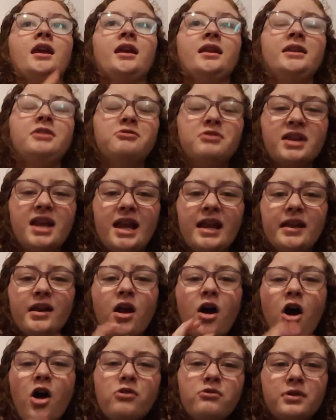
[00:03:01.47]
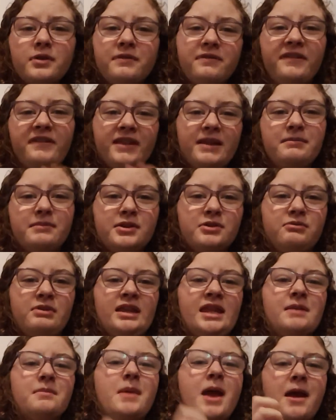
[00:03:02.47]
You would get an awkward feeling
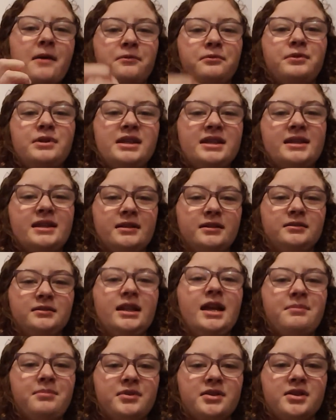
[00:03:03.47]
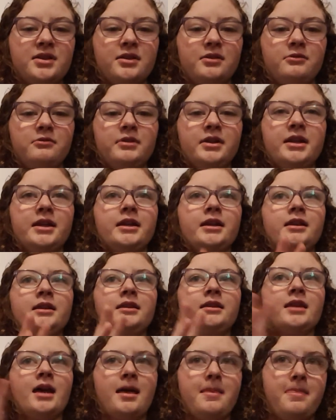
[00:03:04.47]
between them every single episode
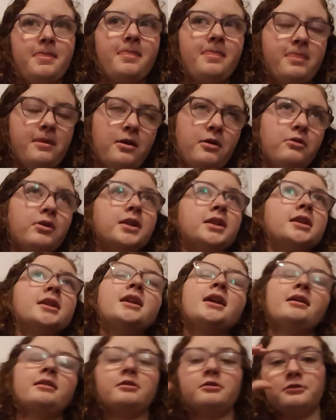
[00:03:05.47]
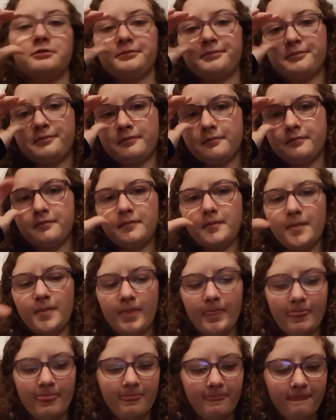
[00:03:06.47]
that they're in together.
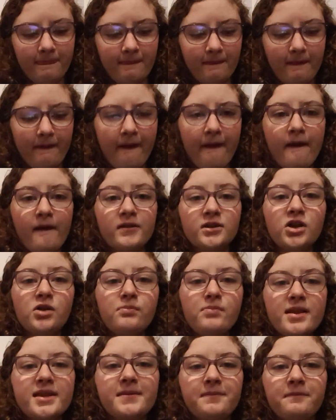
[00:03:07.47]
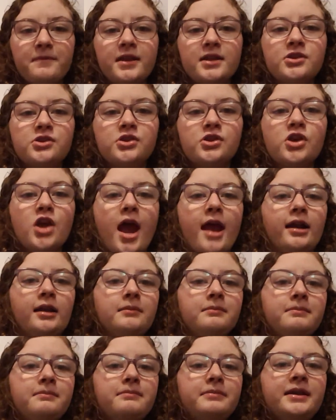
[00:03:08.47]
So that's it for this
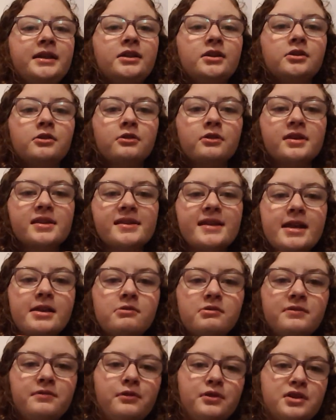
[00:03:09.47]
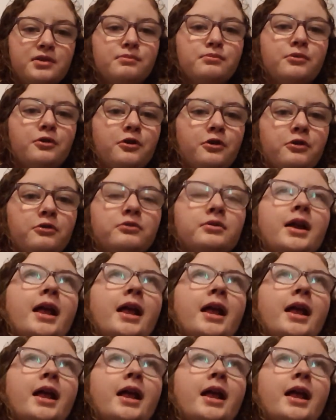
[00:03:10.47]
channel. Be sure to stay tuned for tomorrow.